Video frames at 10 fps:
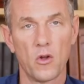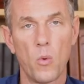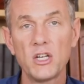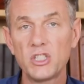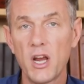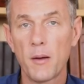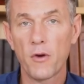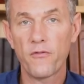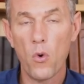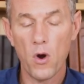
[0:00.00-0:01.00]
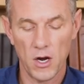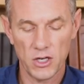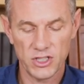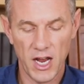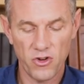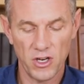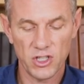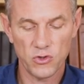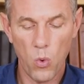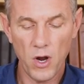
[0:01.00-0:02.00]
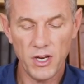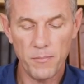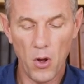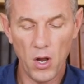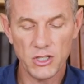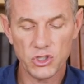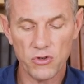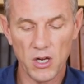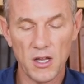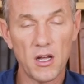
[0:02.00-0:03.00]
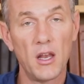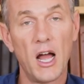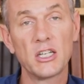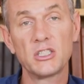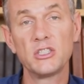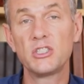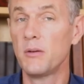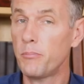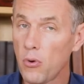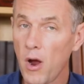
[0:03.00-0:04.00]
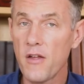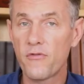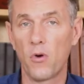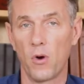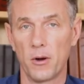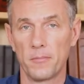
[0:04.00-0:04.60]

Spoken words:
Question number 4 in our section, it says, what did Paul instruct the Colossians to pray for?